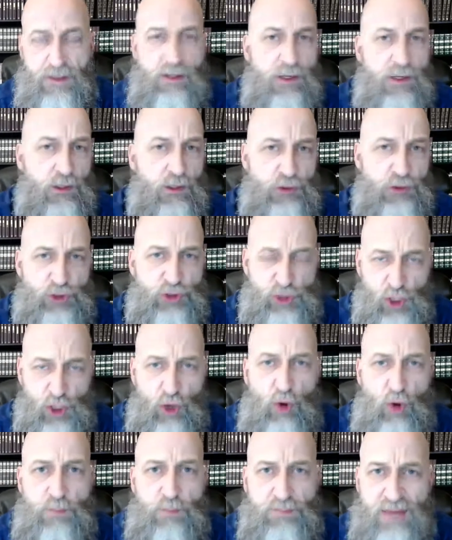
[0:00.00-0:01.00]
Job
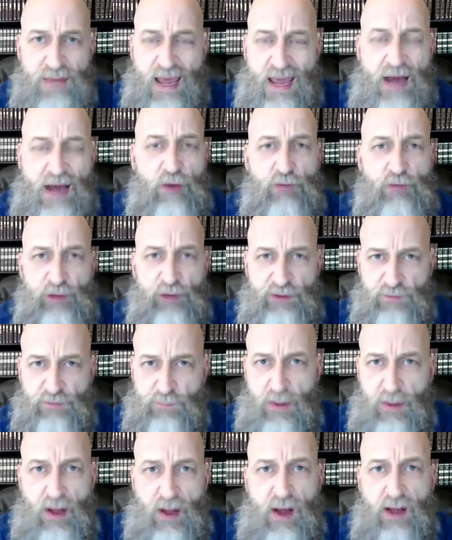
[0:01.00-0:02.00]
now
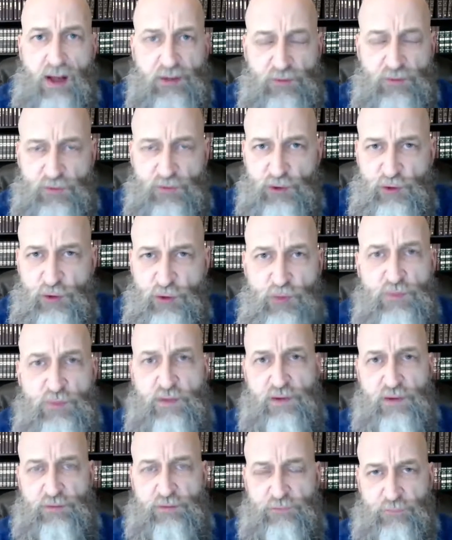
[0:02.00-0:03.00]
responds to this
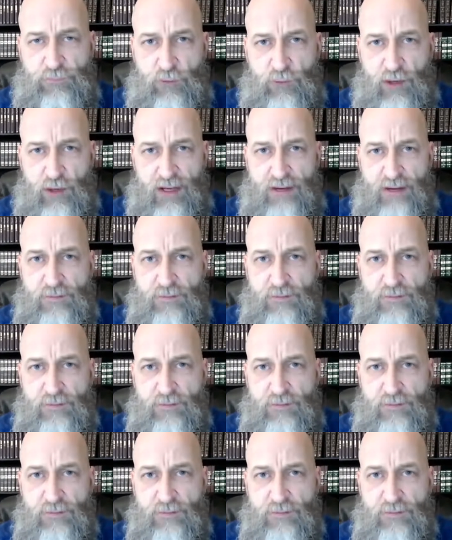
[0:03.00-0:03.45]
friend